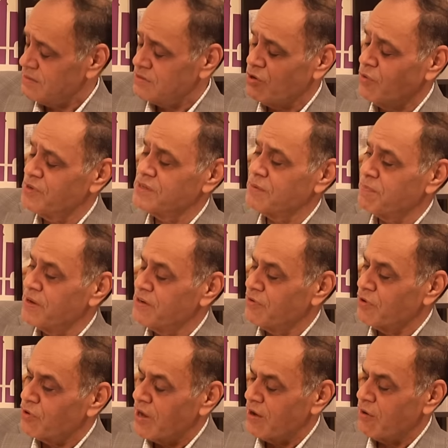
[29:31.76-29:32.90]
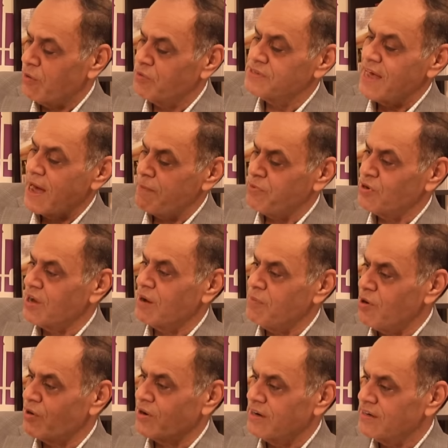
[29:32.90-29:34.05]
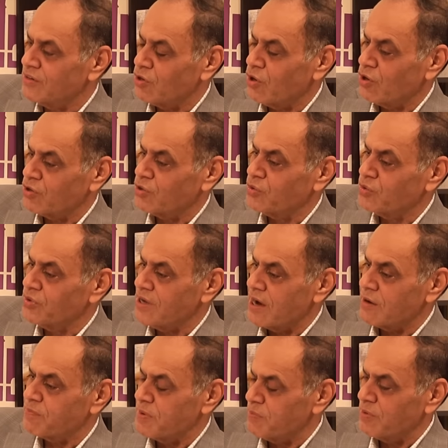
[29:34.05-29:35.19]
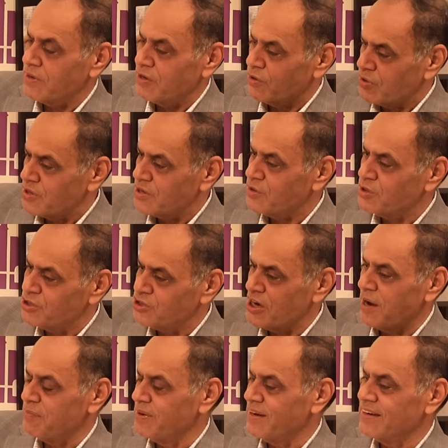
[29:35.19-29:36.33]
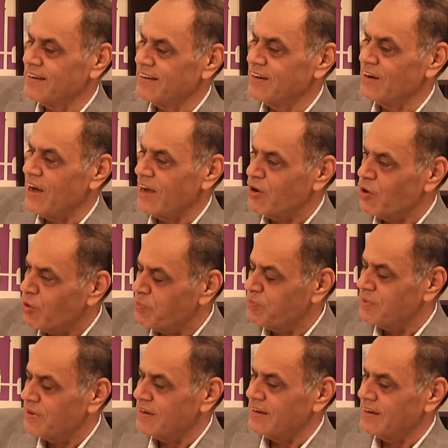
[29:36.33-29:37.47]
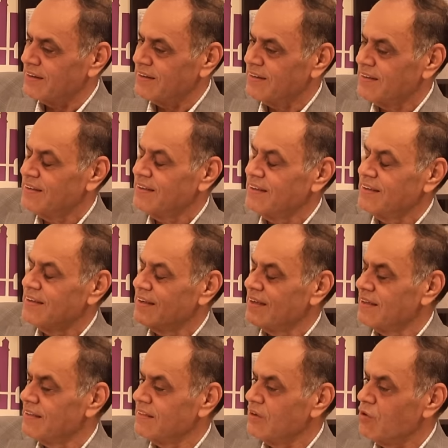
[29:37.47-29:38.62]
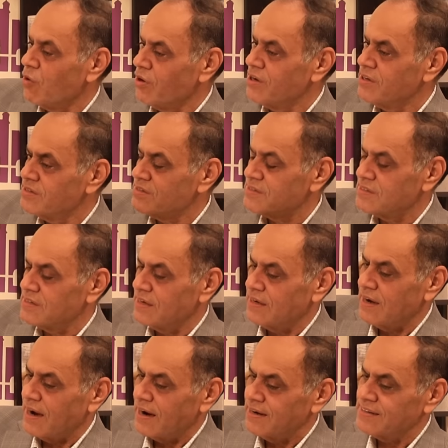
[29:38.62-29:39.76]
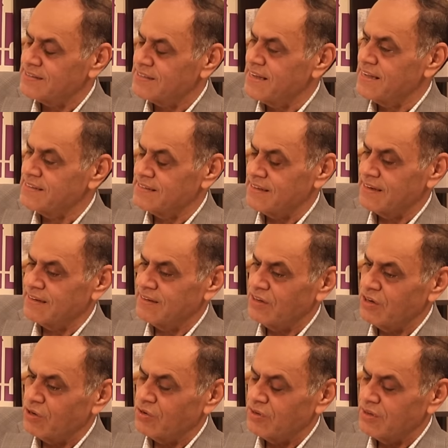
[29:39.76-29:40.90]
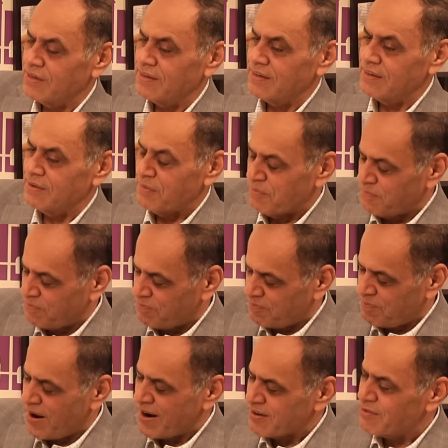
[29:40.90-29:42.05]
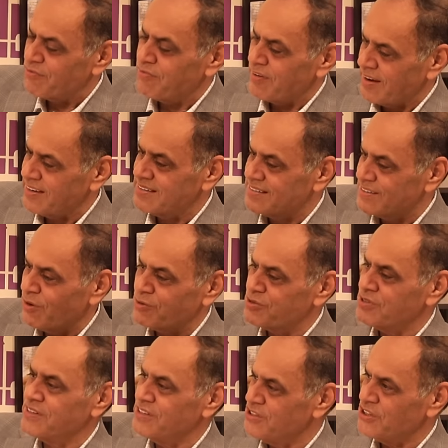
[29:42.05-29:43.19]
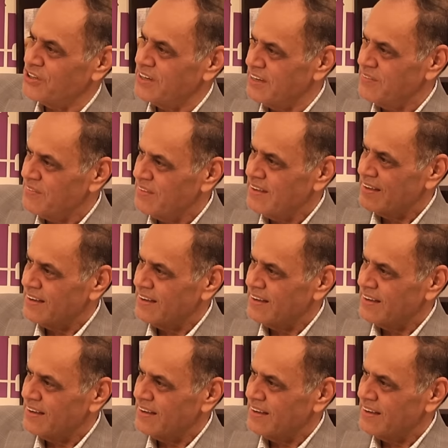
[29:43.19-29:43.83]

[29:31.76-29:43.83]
It's always a pleasure, Varun. I'm always happy to come out and talk to young people. You're doing a good job. And, you know, I hope the audience understands that, you know, part of the fun is also in the journey.